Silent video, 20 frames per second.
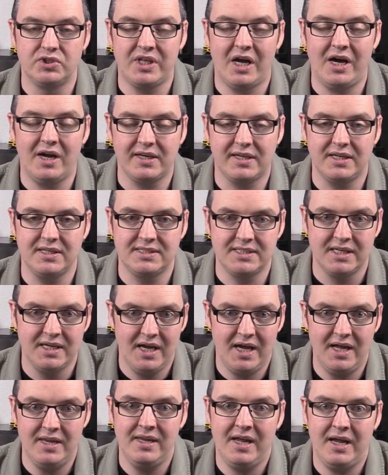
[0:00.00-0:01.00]
targets
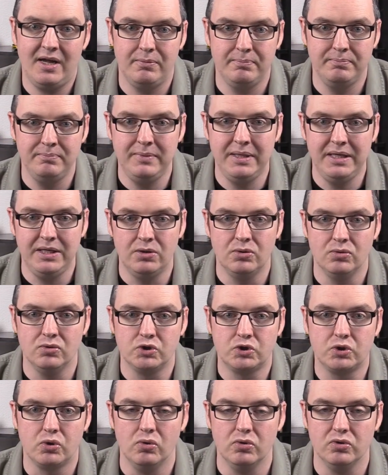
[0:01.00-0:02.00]
and help meet
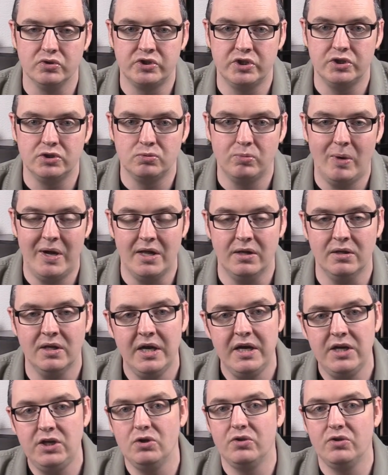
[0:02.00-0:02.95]
those goals as well?